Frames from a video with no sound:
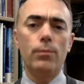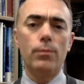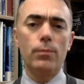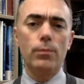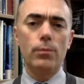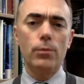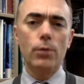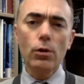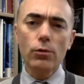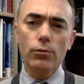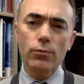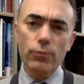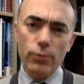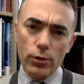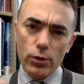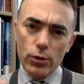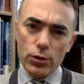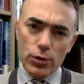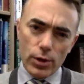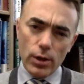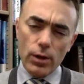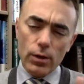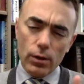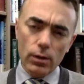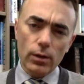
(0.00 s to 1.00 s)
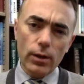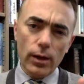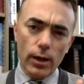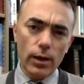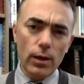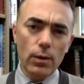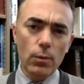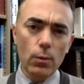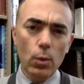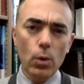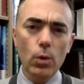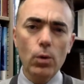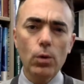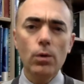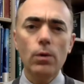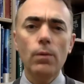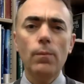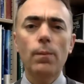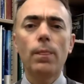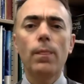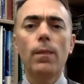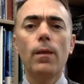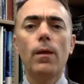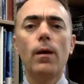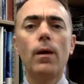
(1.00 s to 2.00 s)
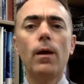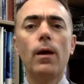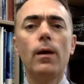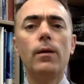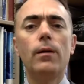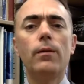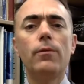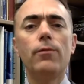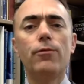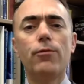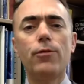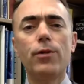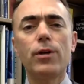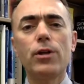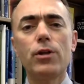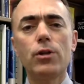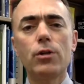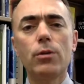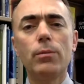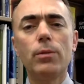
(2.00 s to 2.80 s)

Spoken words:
not vertical anymore, and the friction